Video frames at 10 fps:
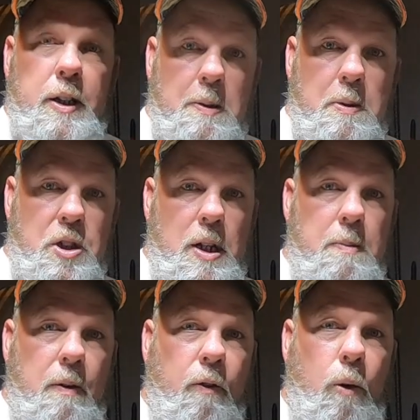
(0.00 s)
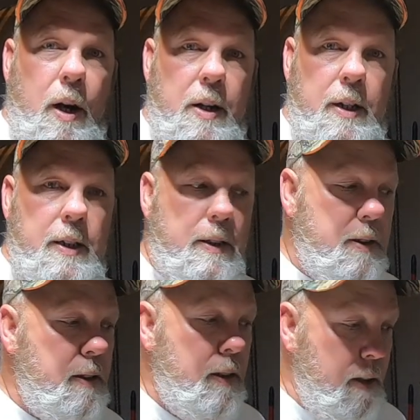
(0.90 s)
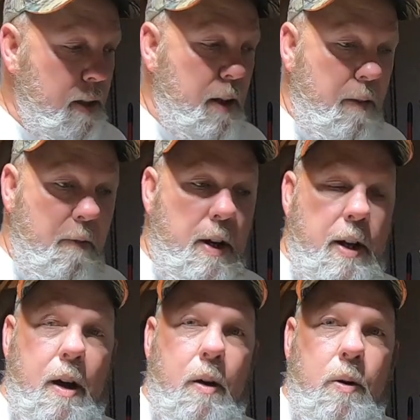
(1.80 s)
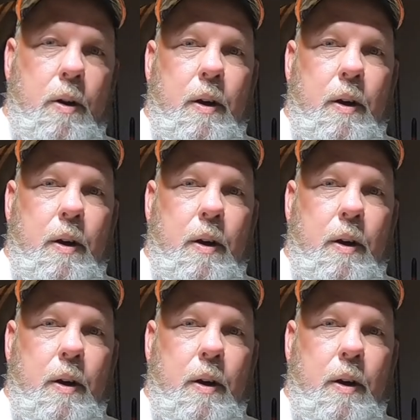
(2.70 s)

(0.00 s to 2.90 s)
this machine before I did this video.